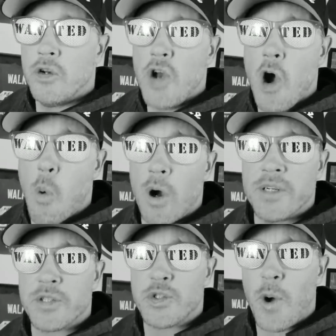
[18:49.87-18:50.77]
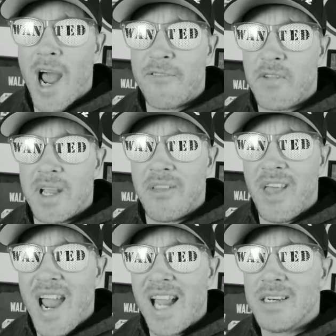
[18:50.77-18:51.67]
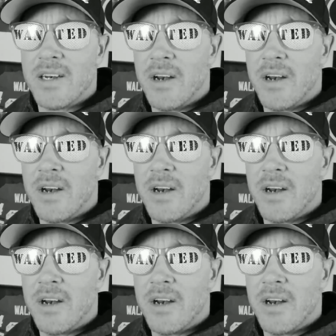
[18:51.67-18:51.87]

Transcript: No one's drafting that.